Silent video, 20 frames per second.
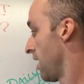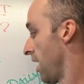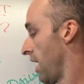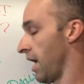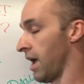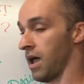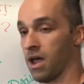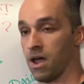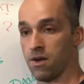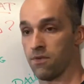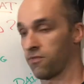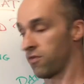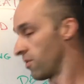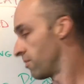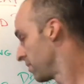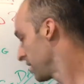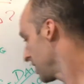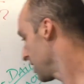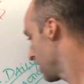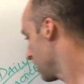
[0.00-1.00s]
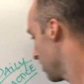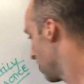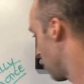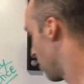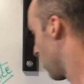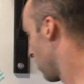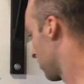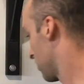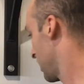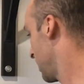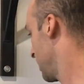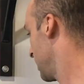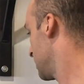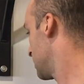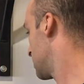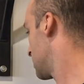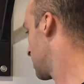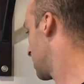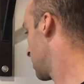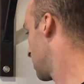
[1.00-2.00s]
And for me, or
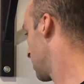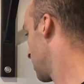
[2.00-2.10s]
kids